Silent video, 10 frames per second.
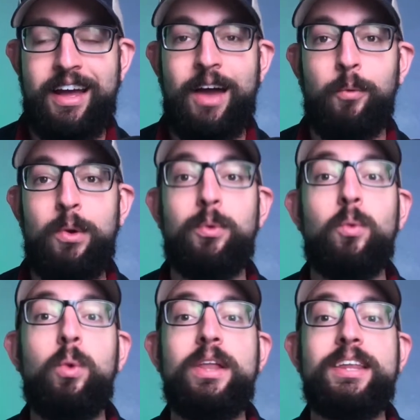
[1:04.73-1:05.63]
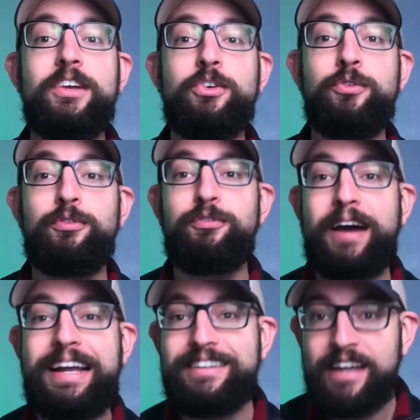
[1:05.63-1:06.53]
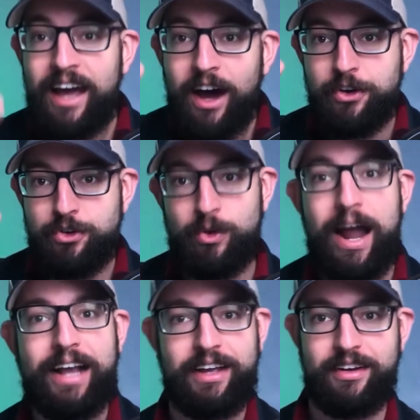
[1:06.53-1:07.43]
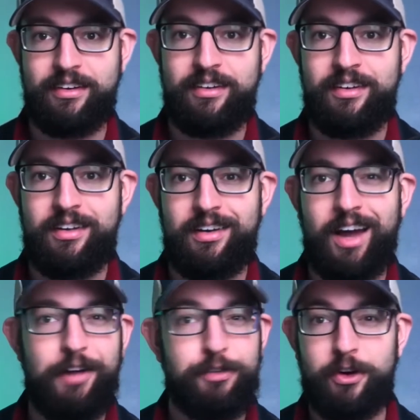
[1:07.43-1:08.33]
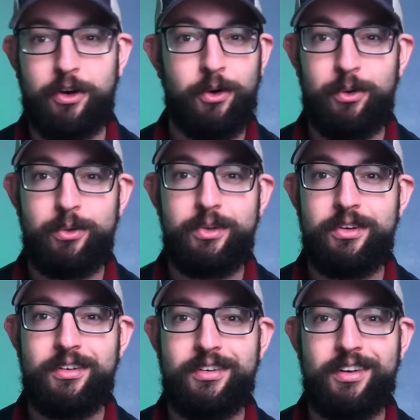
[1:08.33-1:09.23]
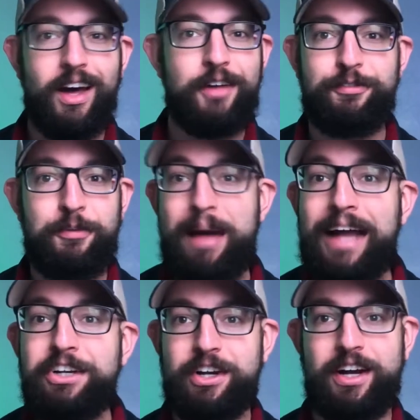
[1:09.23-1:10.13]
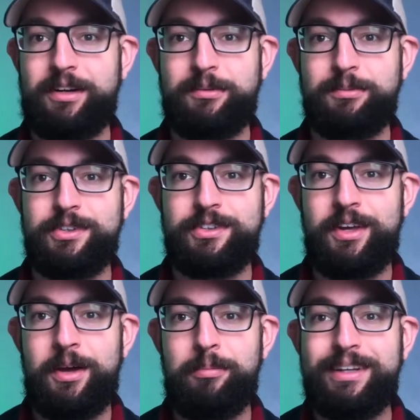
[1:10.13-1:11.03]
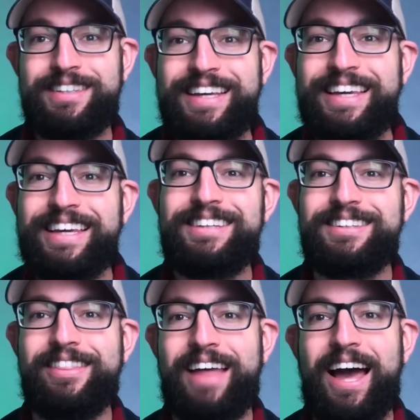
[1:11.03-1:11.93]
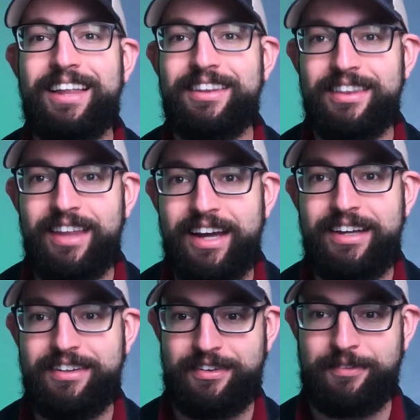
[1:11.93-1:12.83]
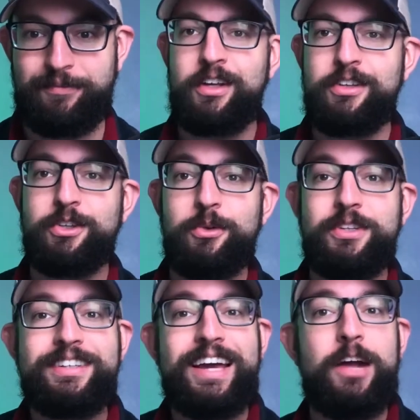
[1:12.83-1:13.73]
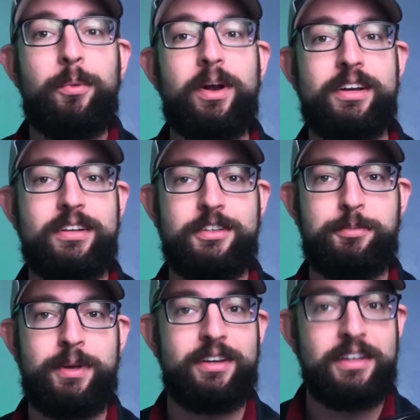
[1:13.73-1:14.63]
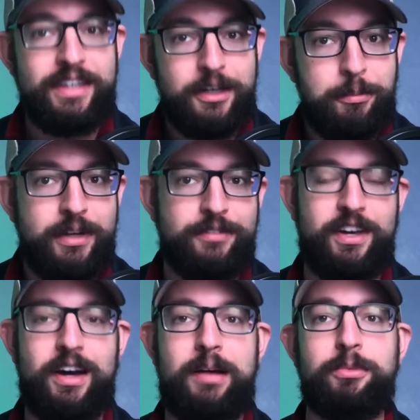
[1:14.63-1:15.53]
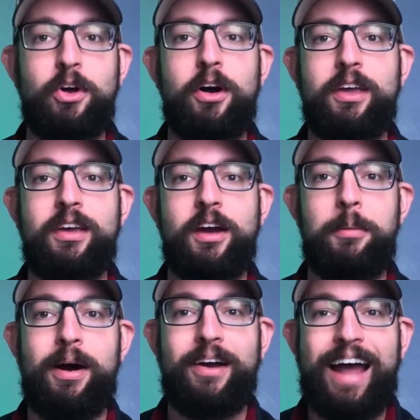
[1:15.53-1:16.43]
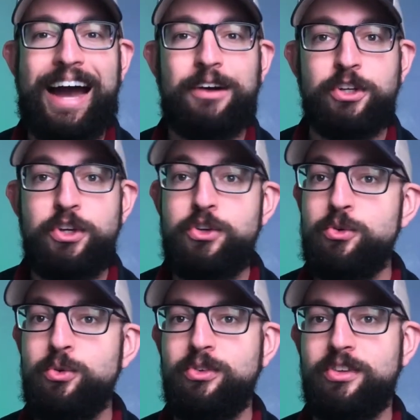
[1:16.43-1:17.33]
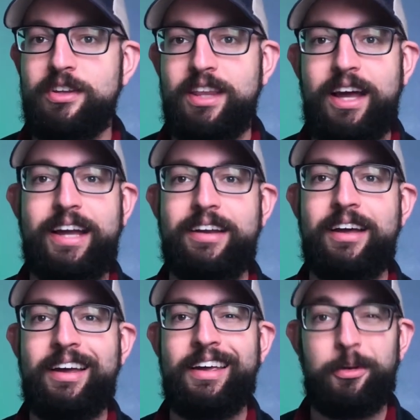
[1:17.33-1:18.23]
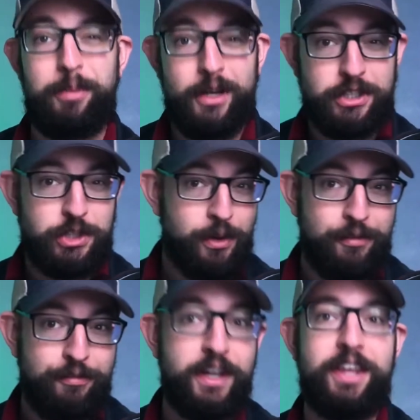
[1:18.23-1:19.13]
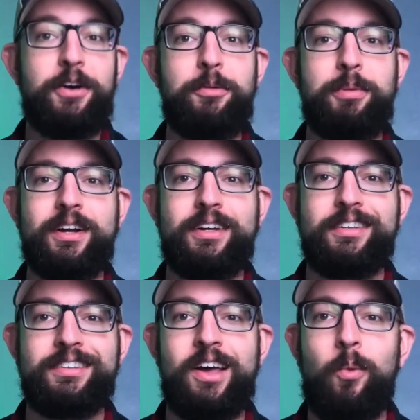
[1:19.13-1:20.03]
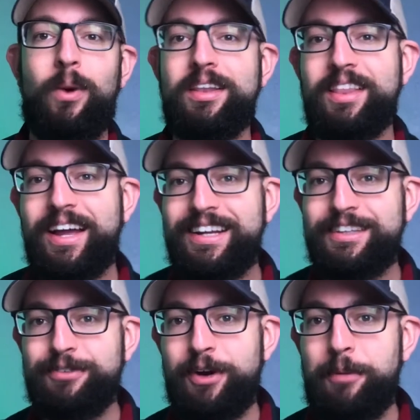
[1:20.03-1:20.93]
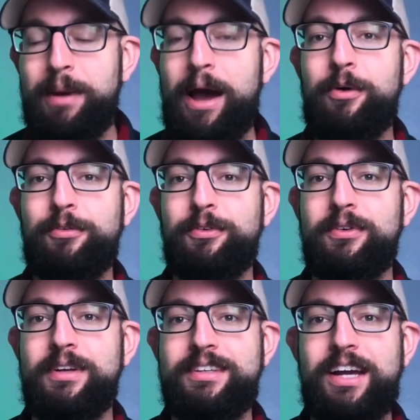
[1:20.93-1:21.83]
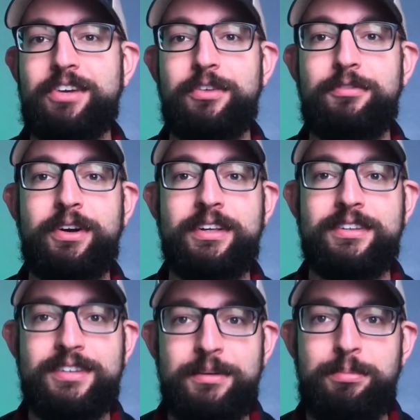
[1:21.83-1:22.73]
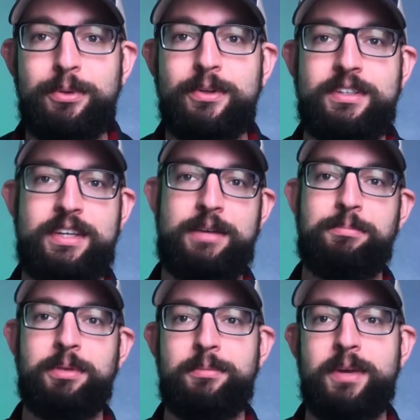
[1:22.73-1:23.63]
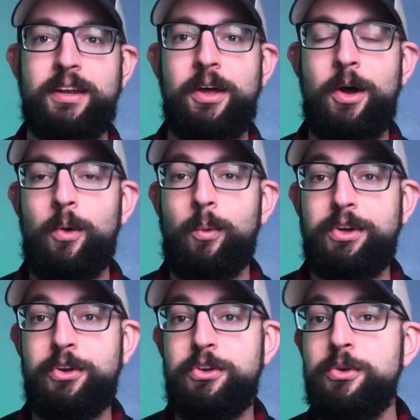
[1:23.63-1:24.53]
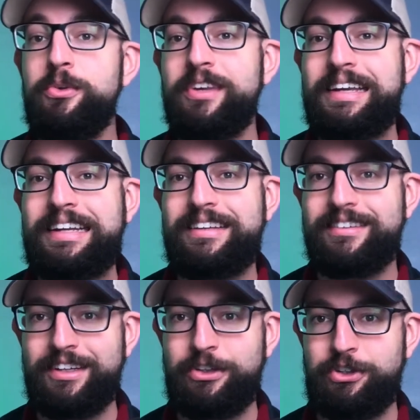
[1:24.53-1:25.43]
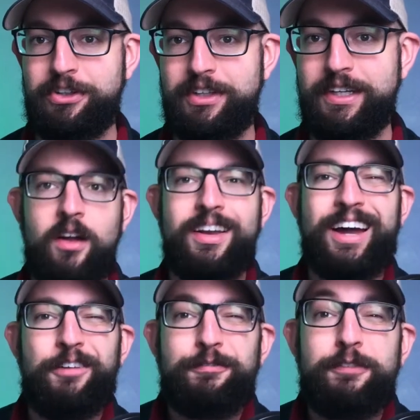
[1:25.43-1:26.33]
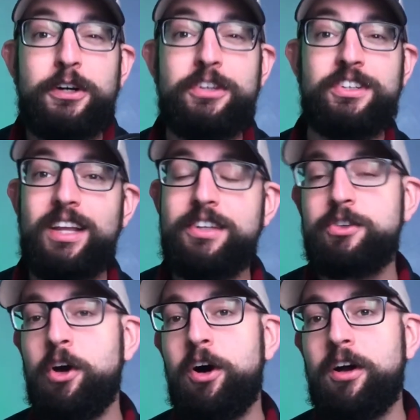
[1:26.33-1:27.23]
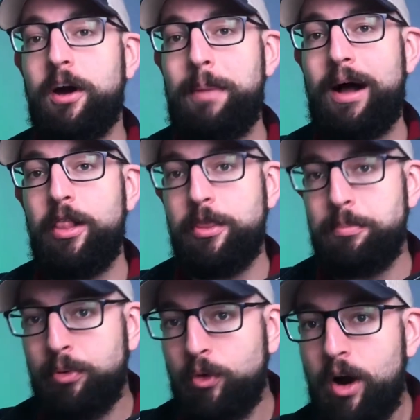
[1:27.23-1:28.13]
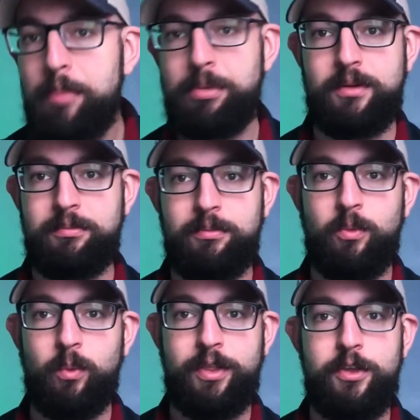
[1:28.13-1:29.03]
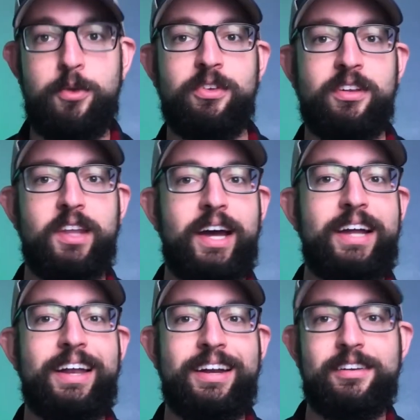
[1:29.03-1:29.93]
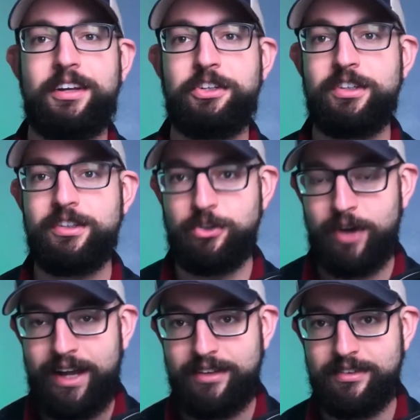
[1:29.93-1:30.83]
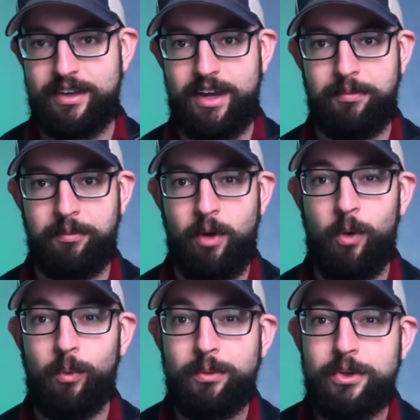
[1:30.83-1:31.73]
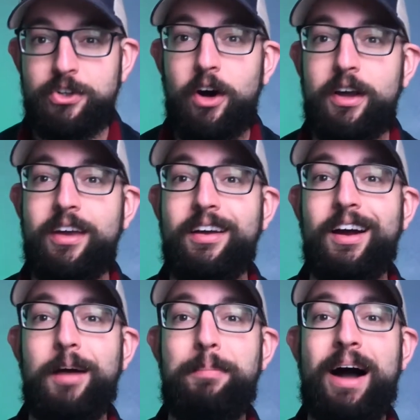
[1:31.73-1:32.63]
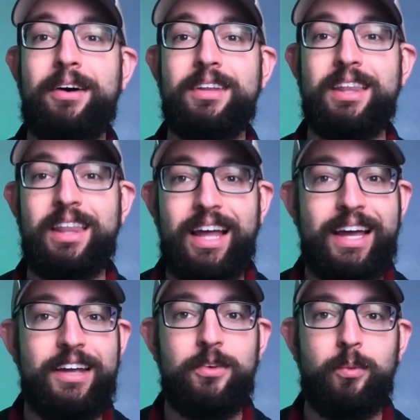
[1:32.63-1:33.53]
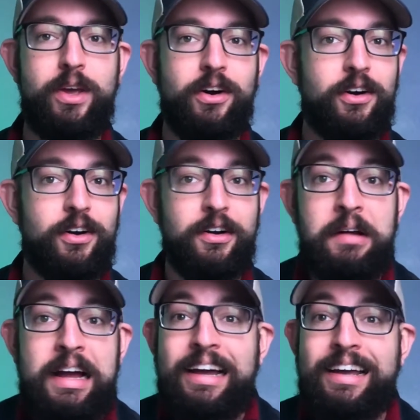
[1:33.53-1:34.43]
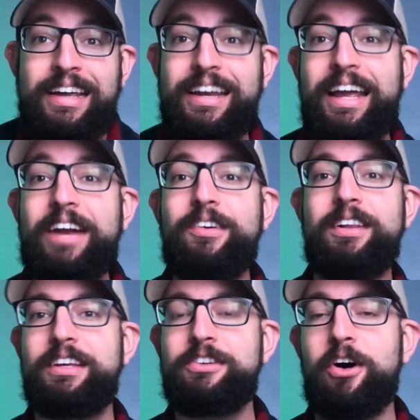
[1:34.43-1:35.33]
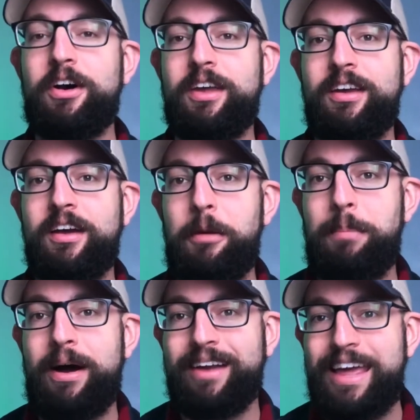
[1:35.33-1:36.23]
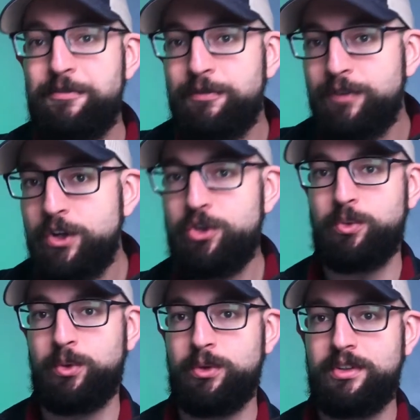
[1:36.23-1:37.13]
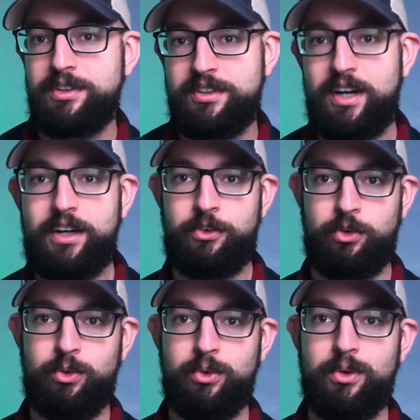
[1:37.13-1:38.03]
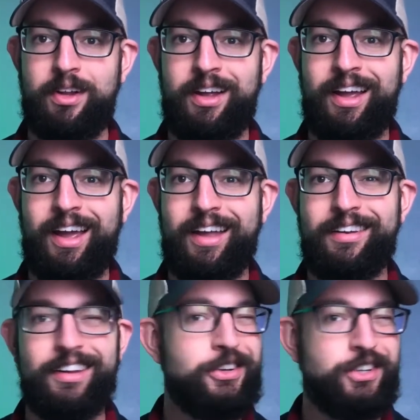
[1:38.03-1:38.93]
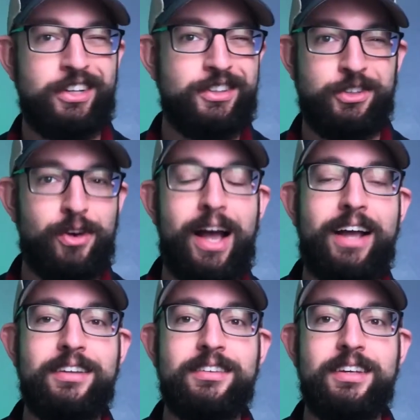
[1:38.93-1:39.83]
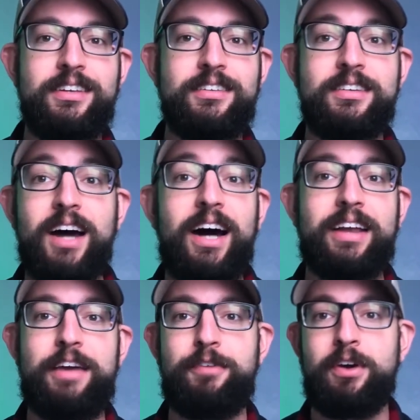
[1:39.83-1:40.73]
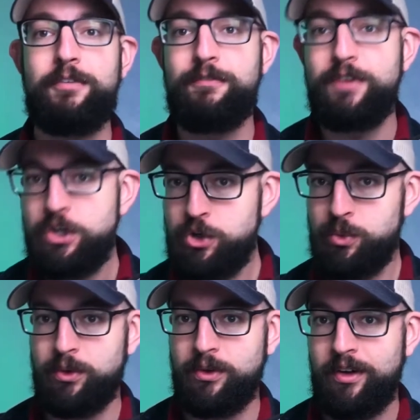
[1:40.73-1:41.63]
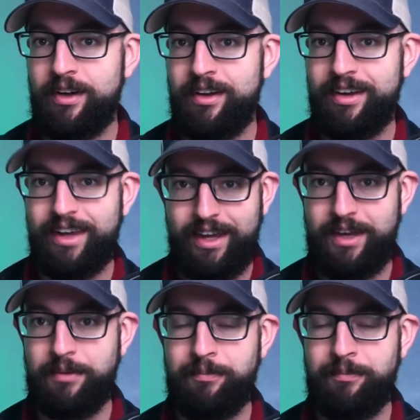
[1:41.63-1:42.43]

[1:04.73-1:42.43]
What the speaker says: We were willing to fight a dragon, not for gold, not for magic items, but to get to that light. So today we're going to spend a little bit of time talking about how to use light. It'll be a short video because while light is very powerful, it's actually very simple to implement when you're using it intentionally. Now, first, let's talk about the problem with using light in a Dungeons & Dragons game. When we're talking about light, we are inherently talking about a visual design tool, and Dungeons & Dragons is not a very visual game.